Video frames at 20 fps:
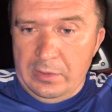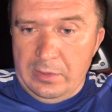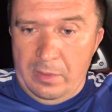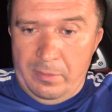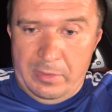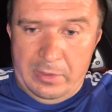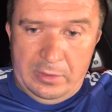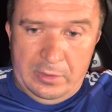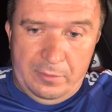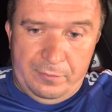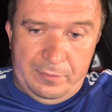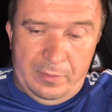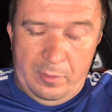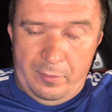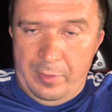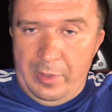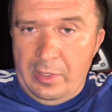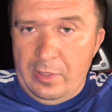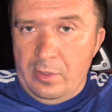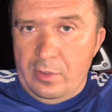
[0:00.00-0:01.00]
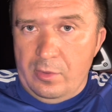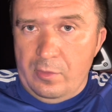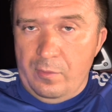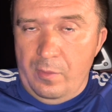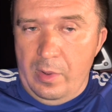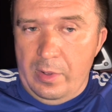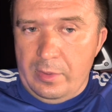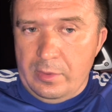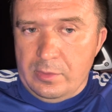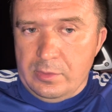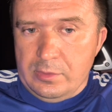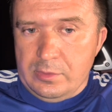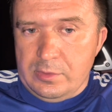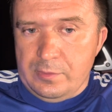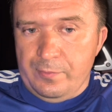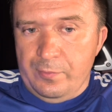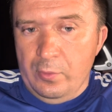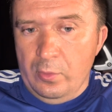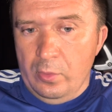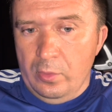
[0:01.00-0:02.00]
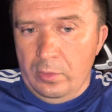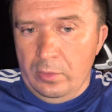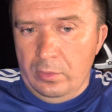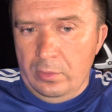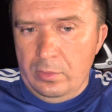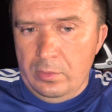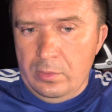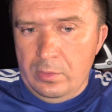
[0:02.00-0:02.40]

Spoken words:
I mean, if the radiator water is full,